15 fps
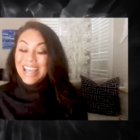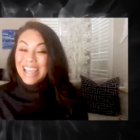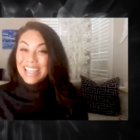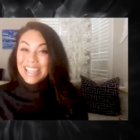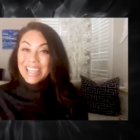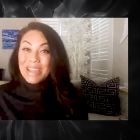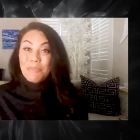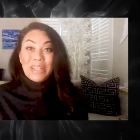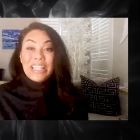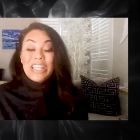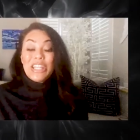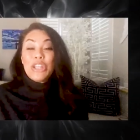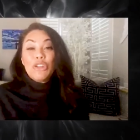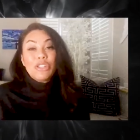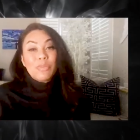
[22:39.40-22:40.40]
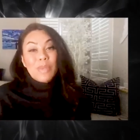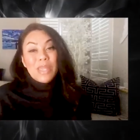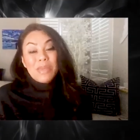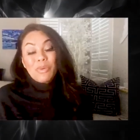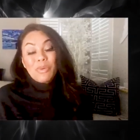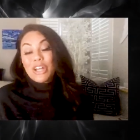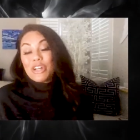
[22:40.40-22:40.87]
it's like, but then there's
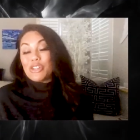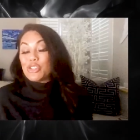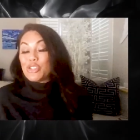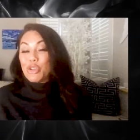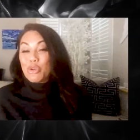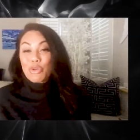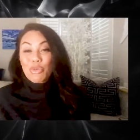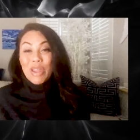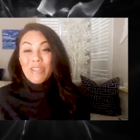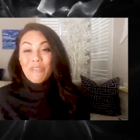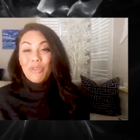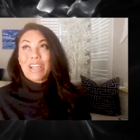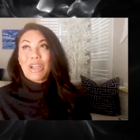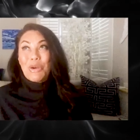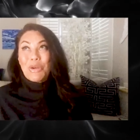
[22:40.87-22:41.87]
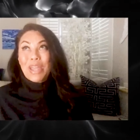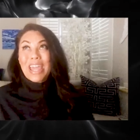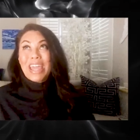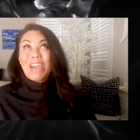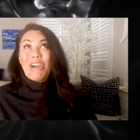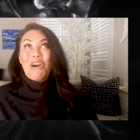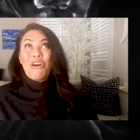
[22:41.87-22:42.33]
people that are so grateful, and it's
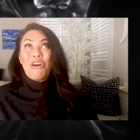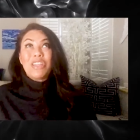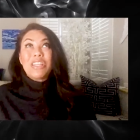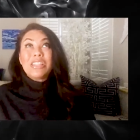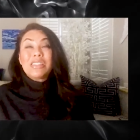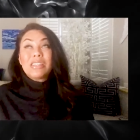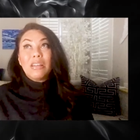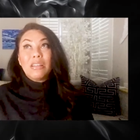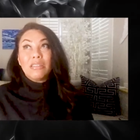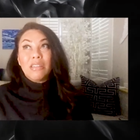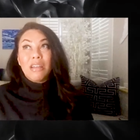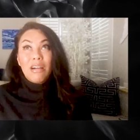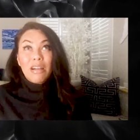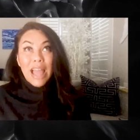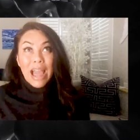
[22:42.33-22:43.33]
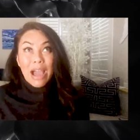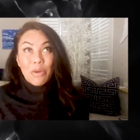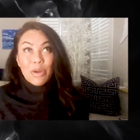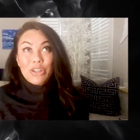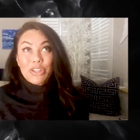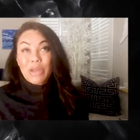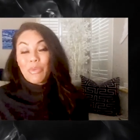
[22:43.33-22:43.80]
like, okay, all these long
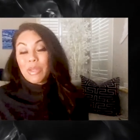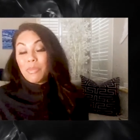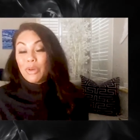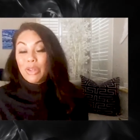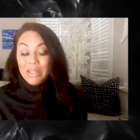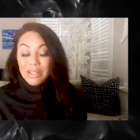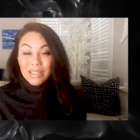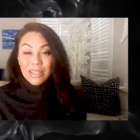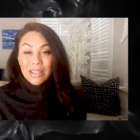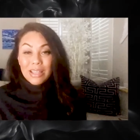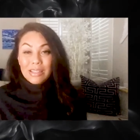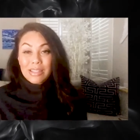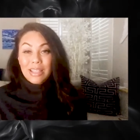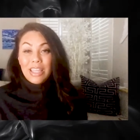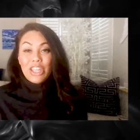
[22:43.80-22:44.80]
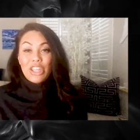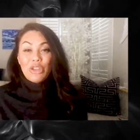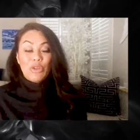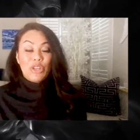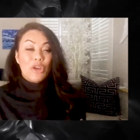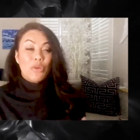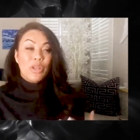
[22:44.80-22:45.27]
hours that we put into this,
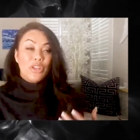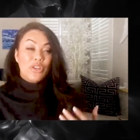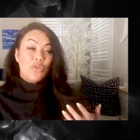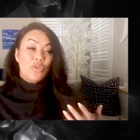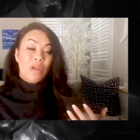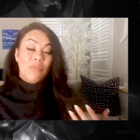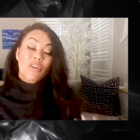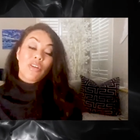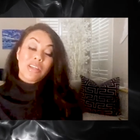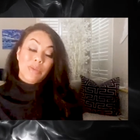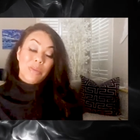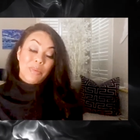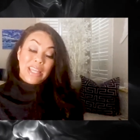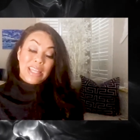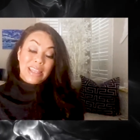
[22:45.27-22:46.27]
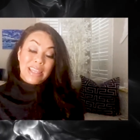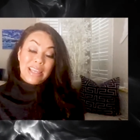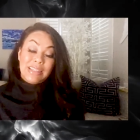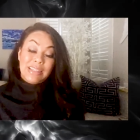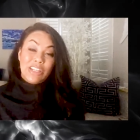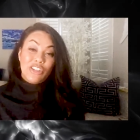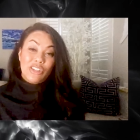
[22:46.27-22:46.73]
you know, when you come across people like
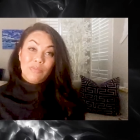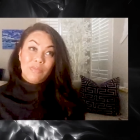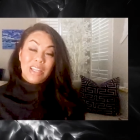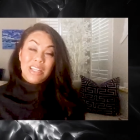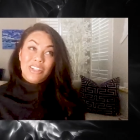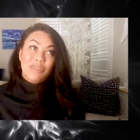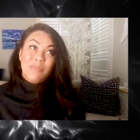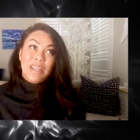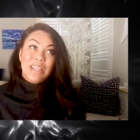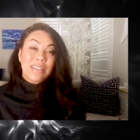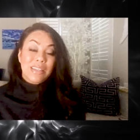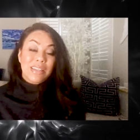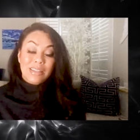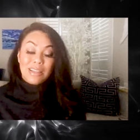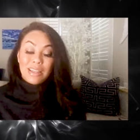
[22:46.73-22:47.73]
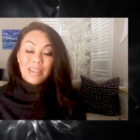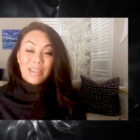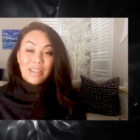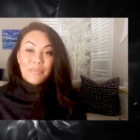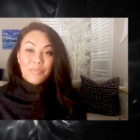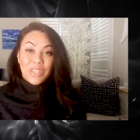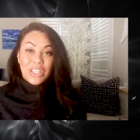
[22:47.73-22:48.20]
this, it just it just makes it,
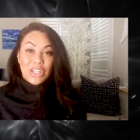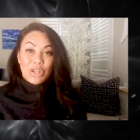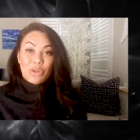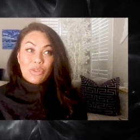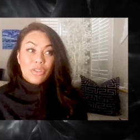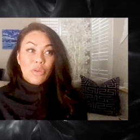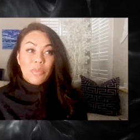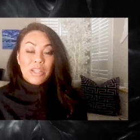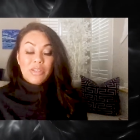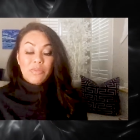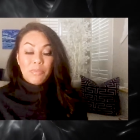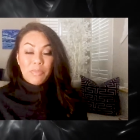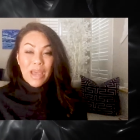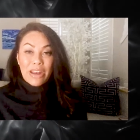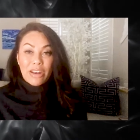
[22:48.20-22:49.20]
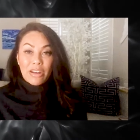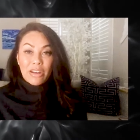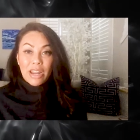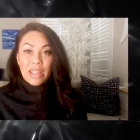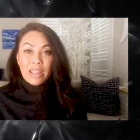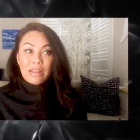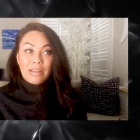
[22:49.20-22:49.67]
you know, so much better
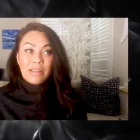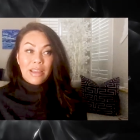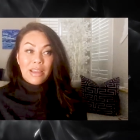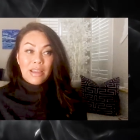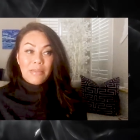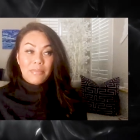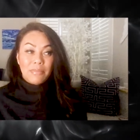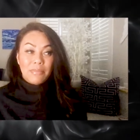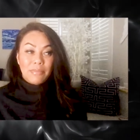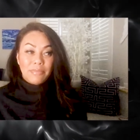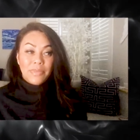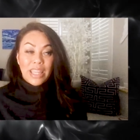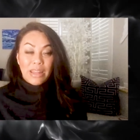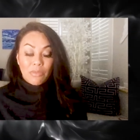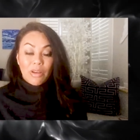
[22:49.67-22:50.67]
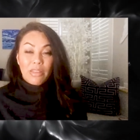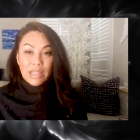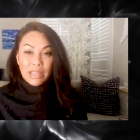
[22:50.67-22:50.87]
and um and worth